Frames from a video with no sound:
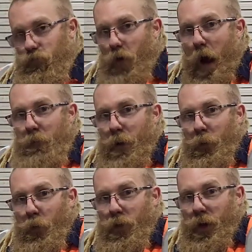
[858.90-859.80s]
I'm
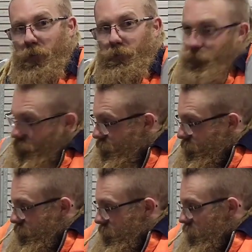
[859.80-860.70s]
happy with that.
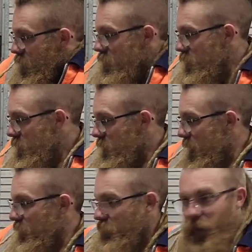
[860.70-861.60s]

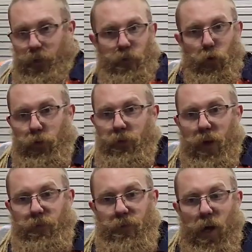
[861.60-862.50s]
Now that sort of
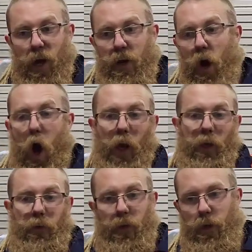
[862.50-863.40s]
stuff's done, I
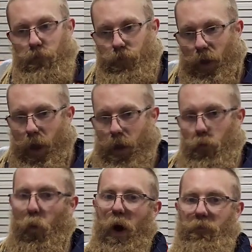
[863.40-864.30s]
can give the
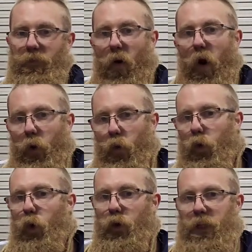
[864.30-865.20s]
head one final
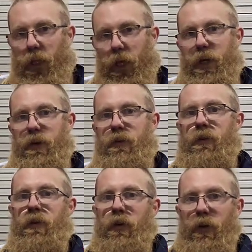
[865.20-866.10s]
good clean.
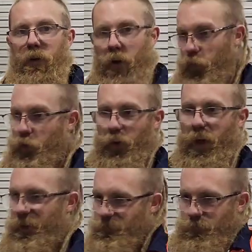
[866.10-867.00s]
I'll do
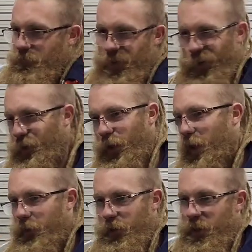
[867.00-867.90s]

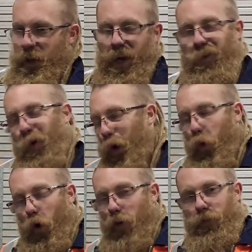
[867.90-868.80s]
that in the next one
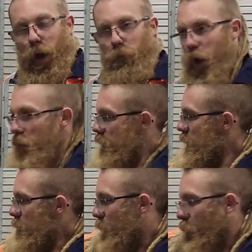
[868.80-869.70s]
or off camera,
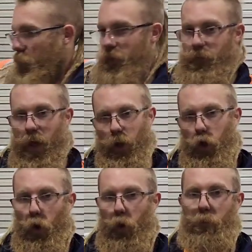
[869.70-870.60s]
but I'll give that
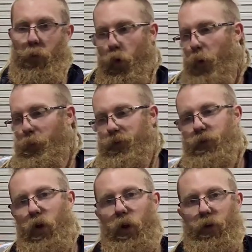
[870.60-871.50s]
a good, proper,
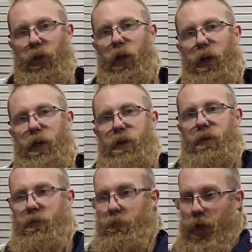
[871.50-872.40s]
solid clean.
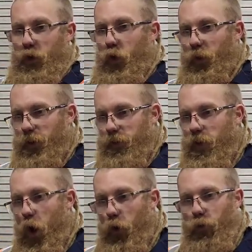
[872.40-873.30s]
Make sure there's
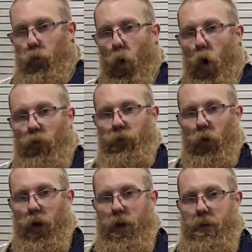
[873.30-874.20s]
no swarf or
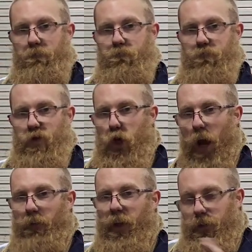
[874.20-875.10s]
any
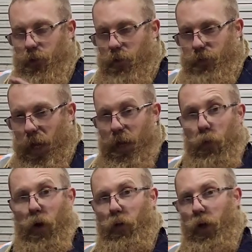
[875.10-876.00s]
shavings left
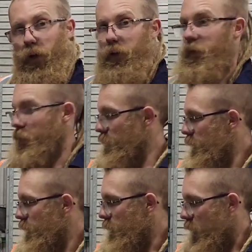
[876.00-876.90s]
anywhere in it.
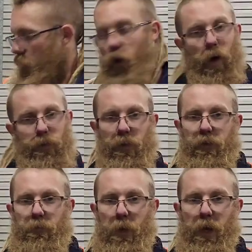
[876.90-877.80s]
Get it nice and
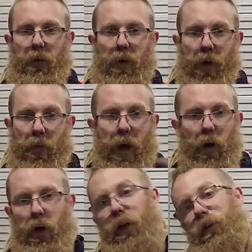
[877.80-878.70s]
smick, and then
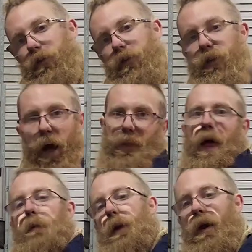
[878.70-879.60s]
I can start
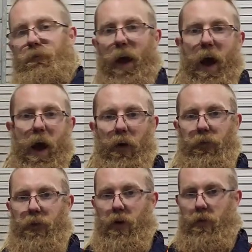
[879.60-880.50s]
lapping up
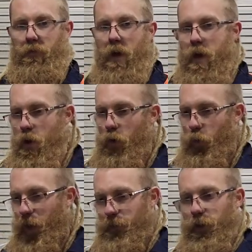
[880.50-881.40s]
valves and
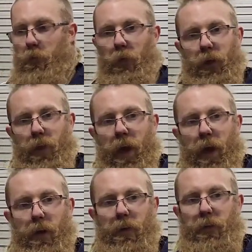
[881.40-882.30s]
reassembling the
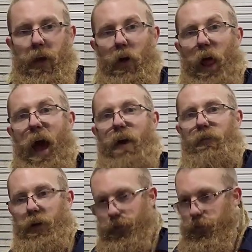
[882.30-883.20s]
head, and then I'll have
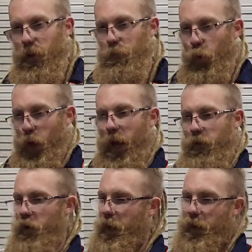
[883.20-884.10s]
an assembled
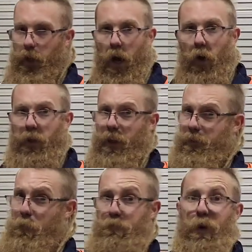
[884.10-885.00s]
head ready to go. That's
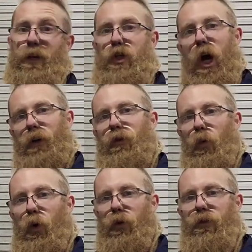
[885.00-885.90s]
a big chunk
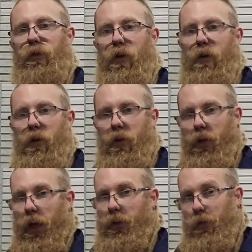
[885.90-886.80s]
towards
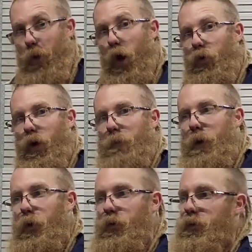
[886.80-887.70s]
getting the motor
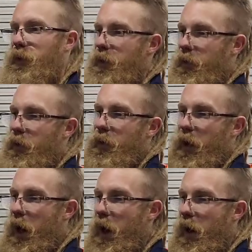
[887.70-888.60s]
rebuilt.
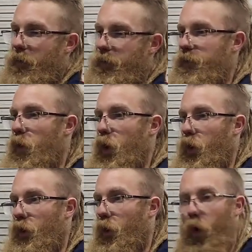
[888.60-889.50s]
I've still got
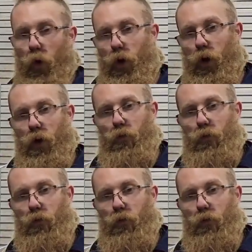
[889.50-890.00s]
to order